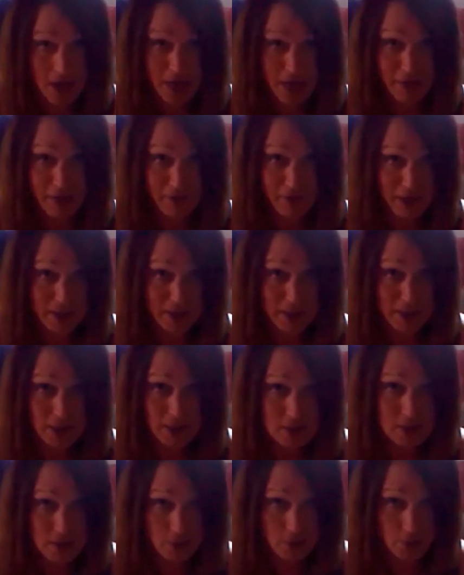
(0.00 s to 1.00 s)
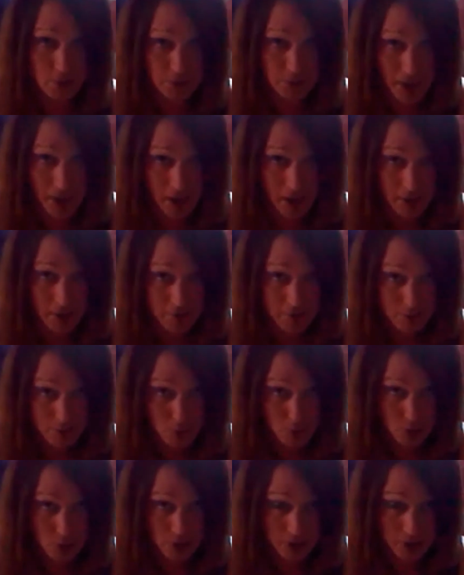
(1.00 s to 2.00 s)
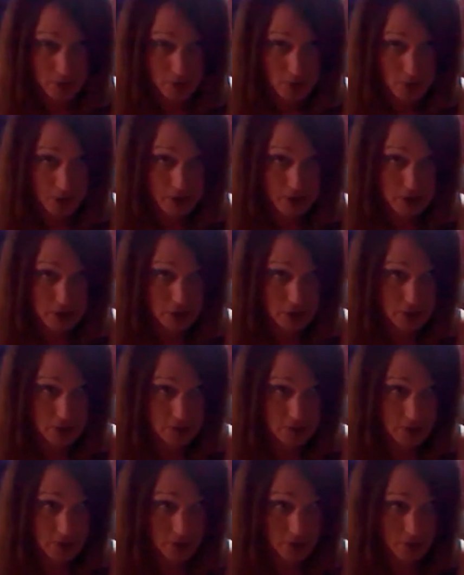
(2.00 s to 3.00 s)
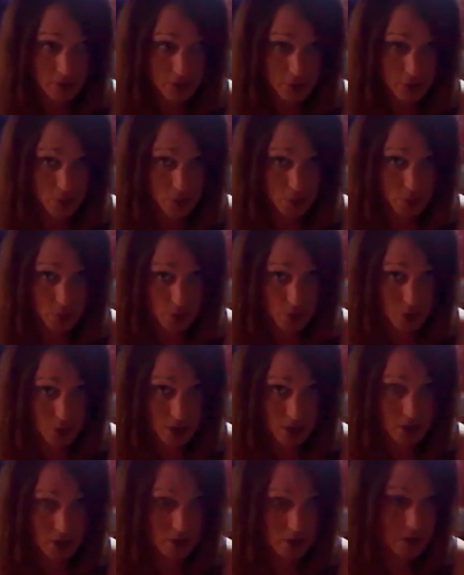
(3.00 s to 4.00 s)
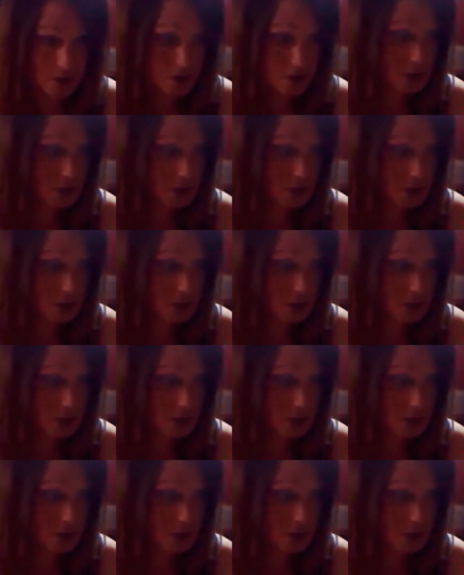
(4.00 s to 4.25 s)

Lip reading: If I didn't kiss him goodbye in the morning, he would like chase me out the door and